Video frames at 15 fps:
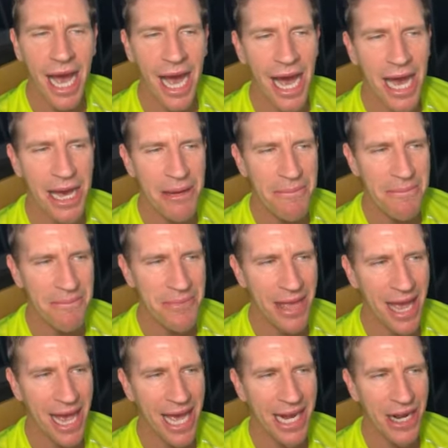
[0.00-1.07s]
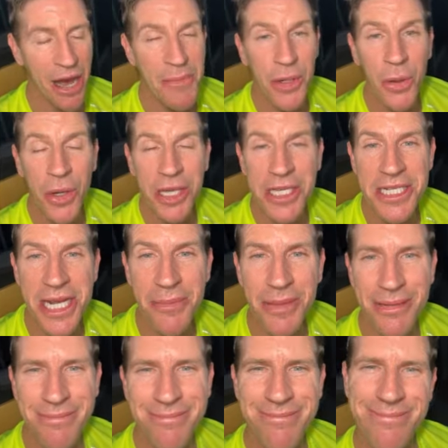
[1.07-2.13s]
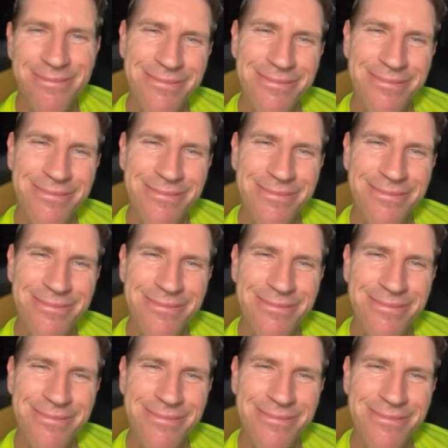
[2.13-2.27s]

Um, and I'm annoyingly stubborn.